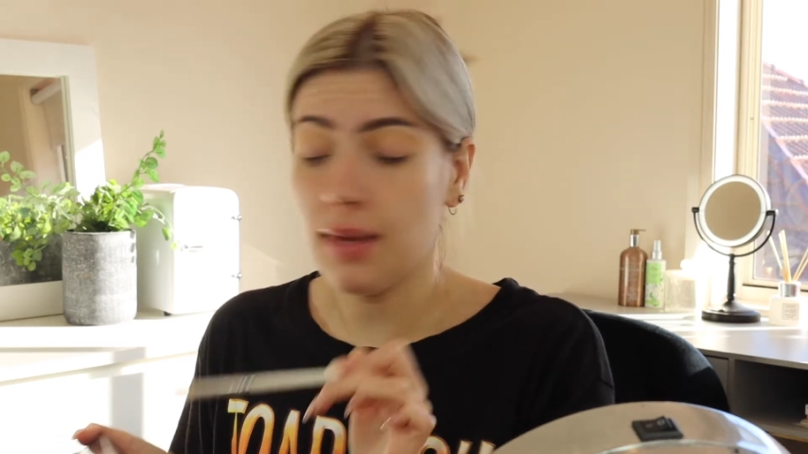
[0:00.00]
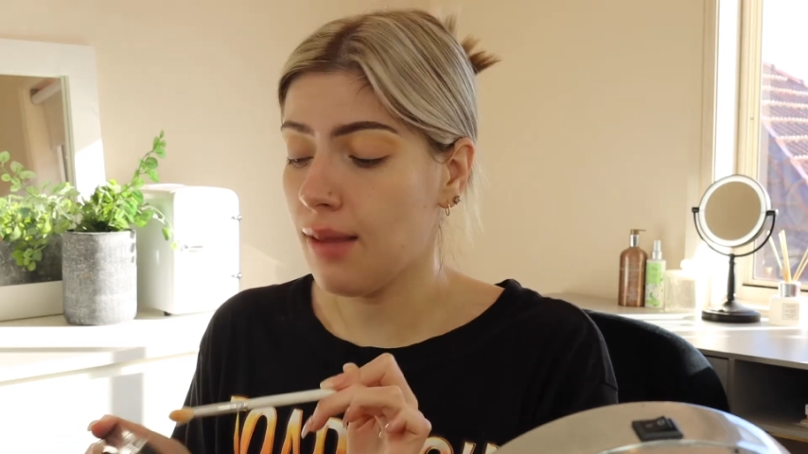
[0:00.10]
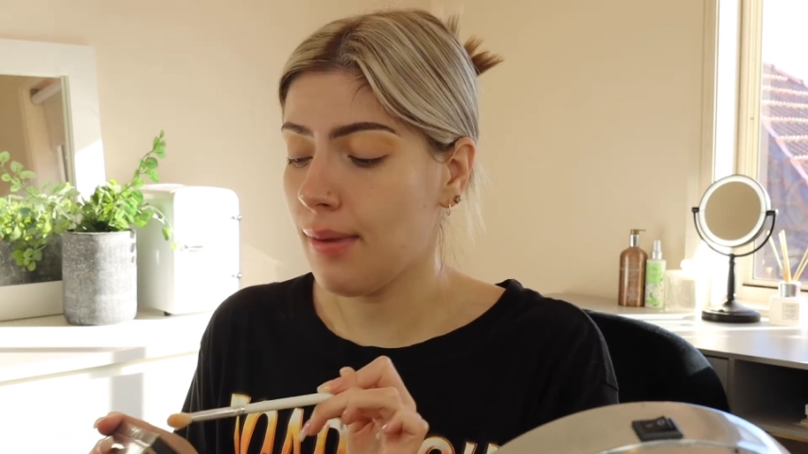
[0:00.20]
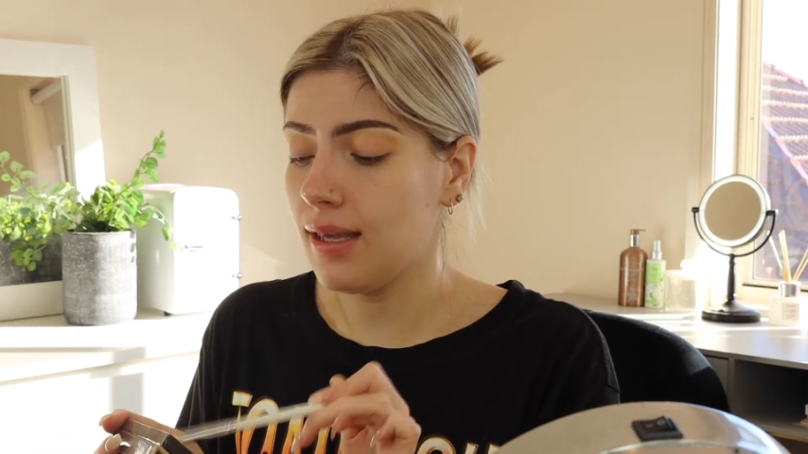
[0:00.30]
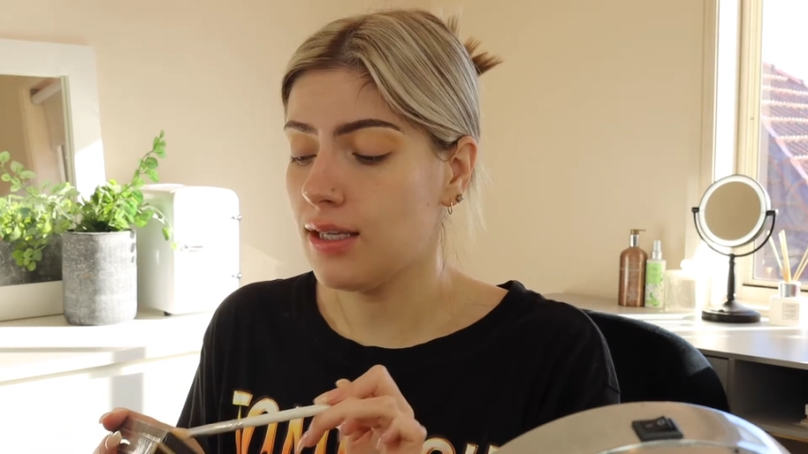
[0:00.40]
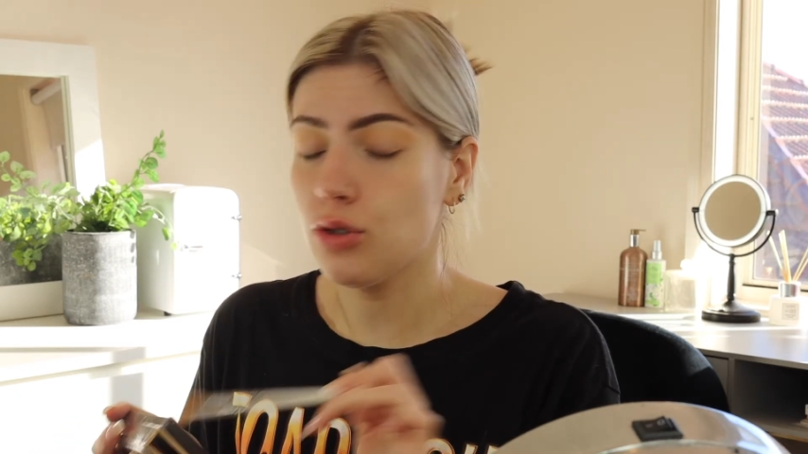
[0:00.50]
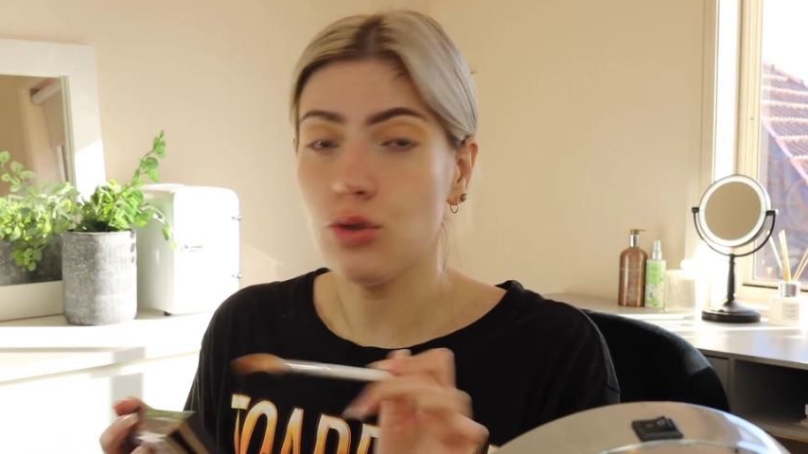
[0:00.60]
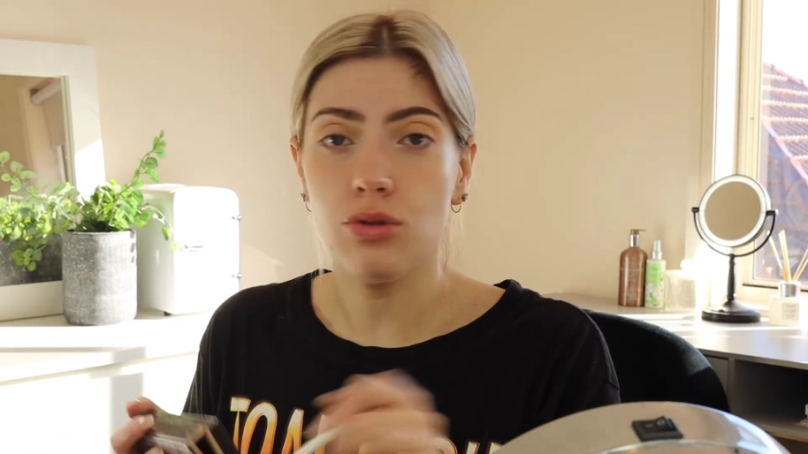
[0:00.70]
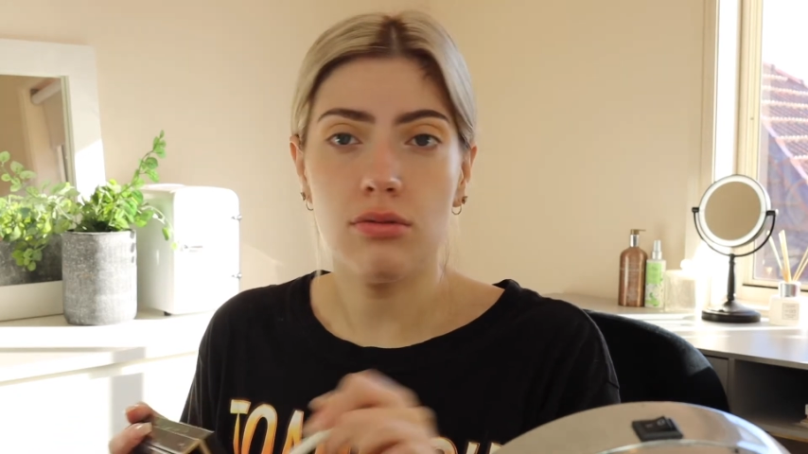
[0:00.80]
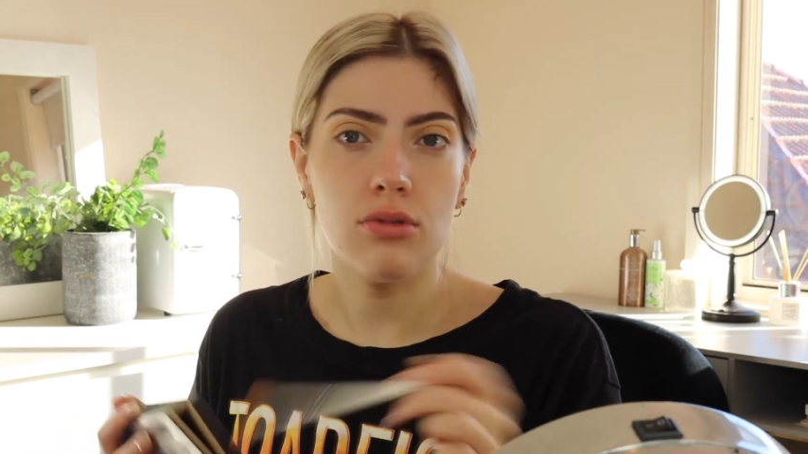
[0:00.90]
getting back
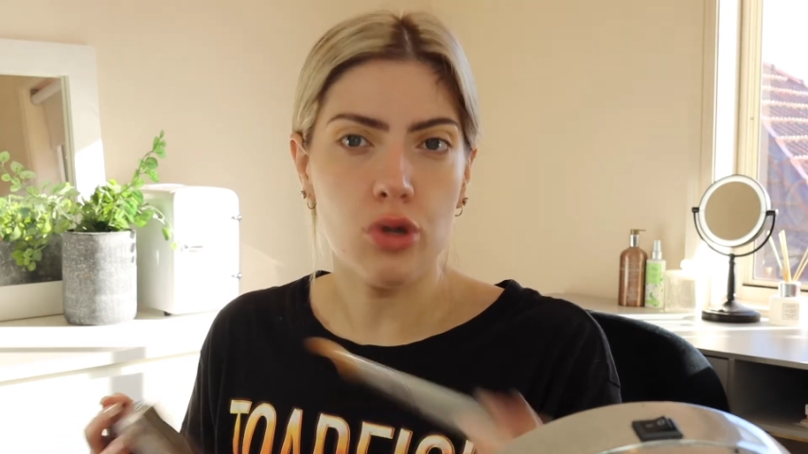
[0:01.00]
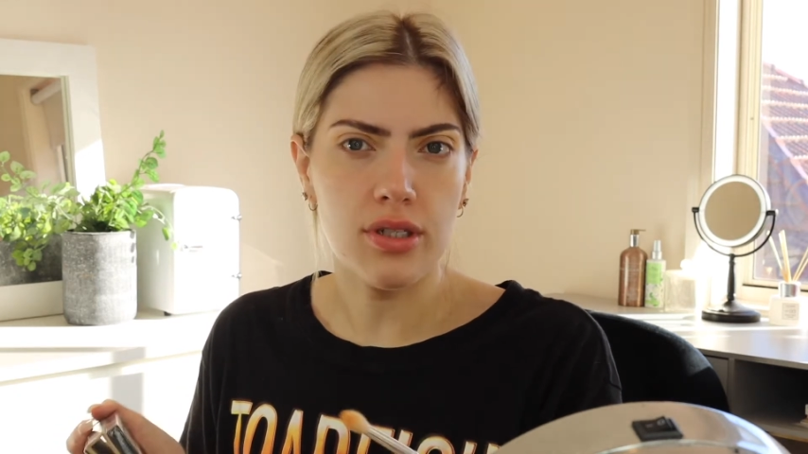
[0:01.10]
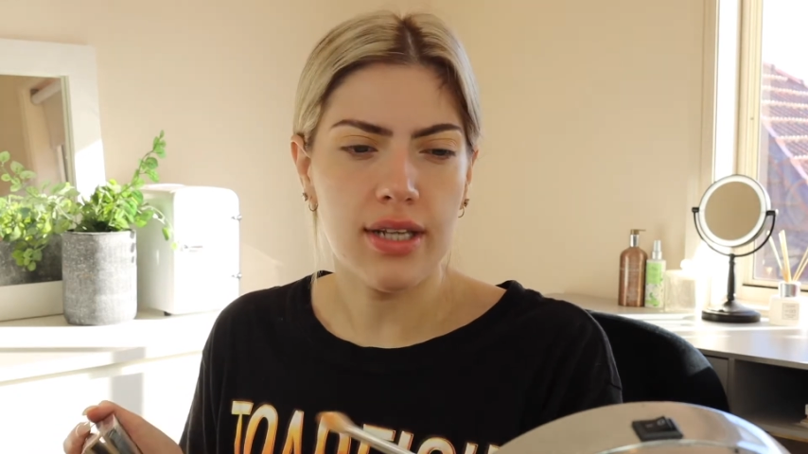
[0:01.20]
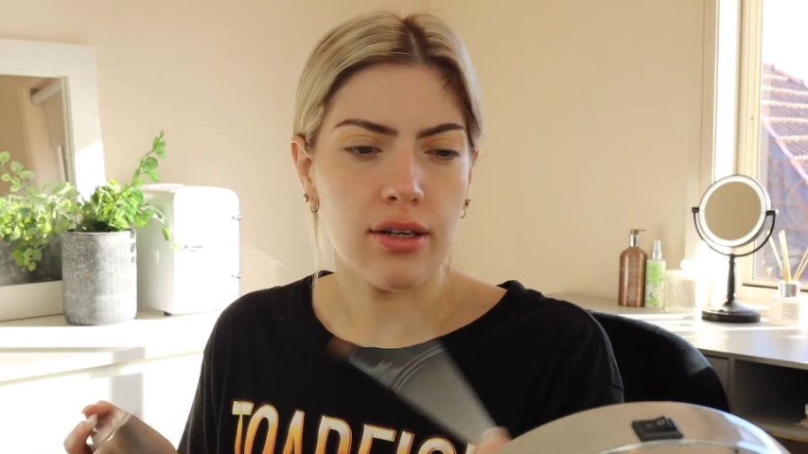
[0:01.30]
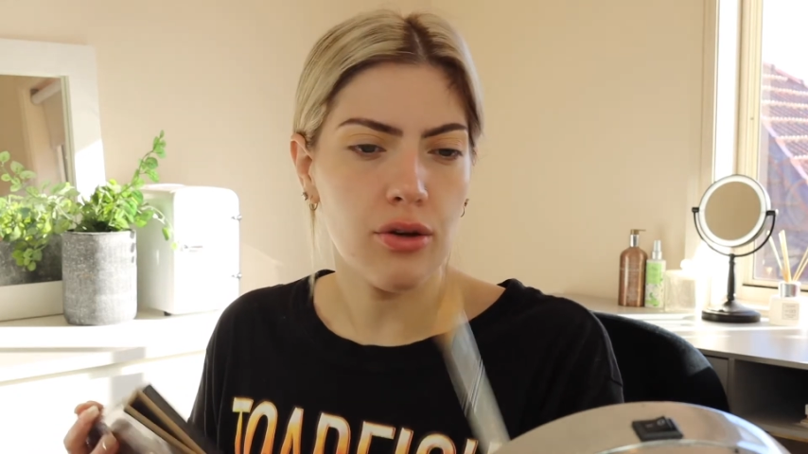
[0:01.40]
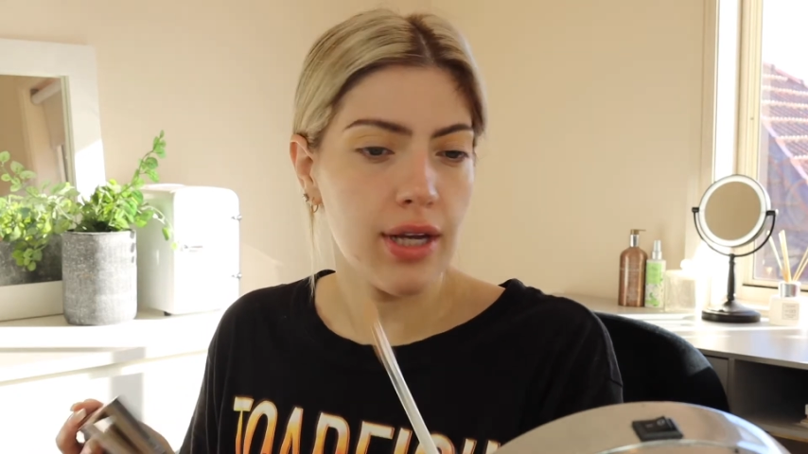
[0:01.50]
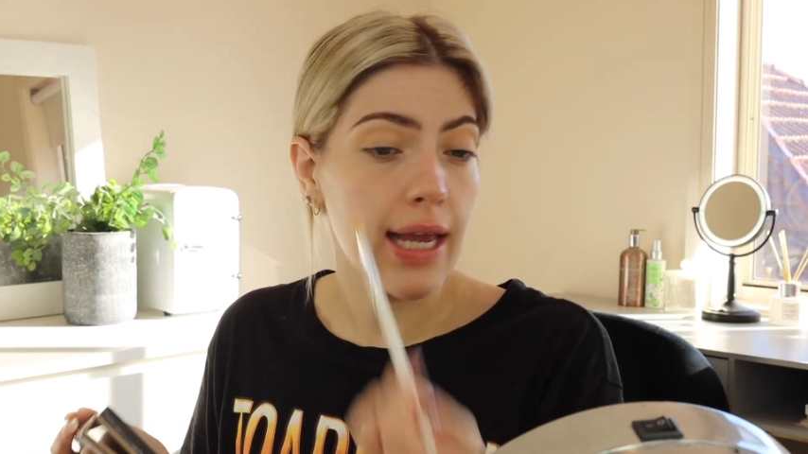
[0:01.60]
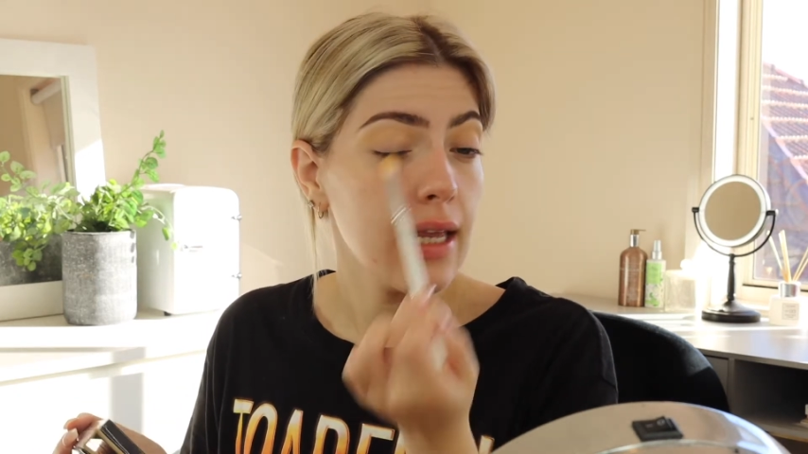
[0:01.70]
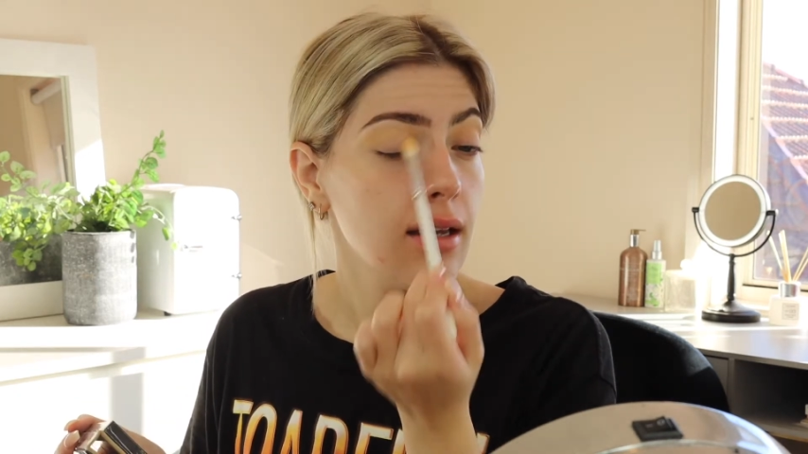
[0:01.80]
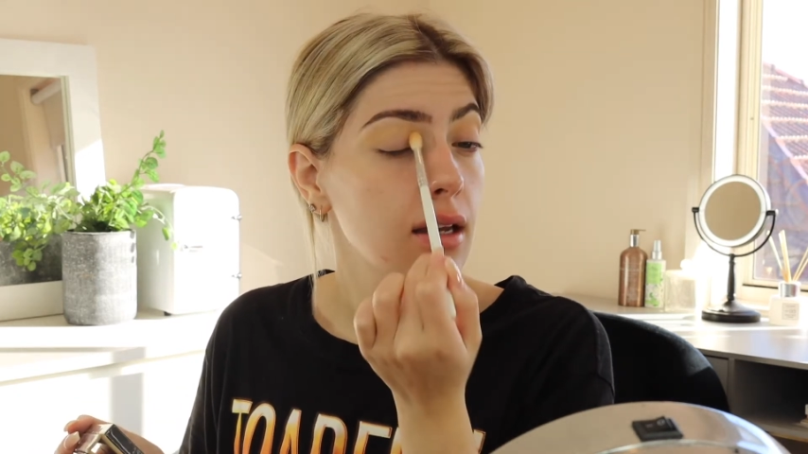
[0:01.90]
into content
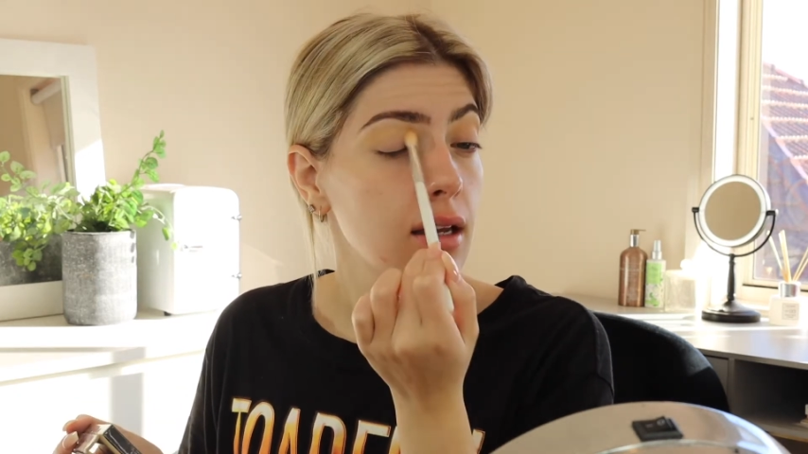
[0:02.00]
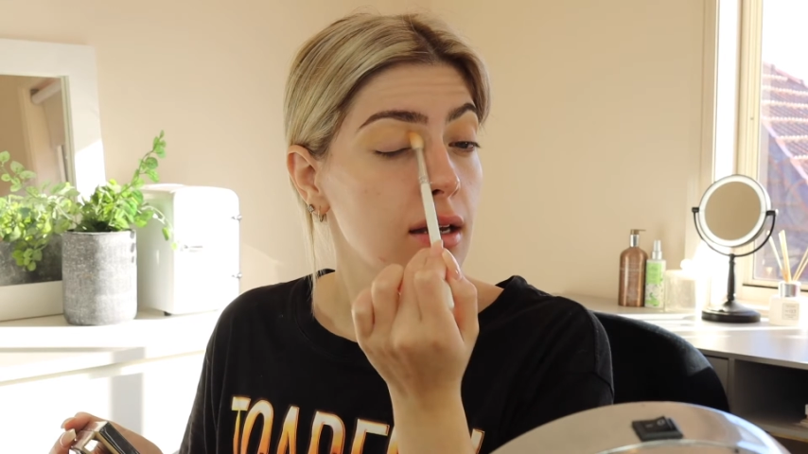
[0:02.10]
creating.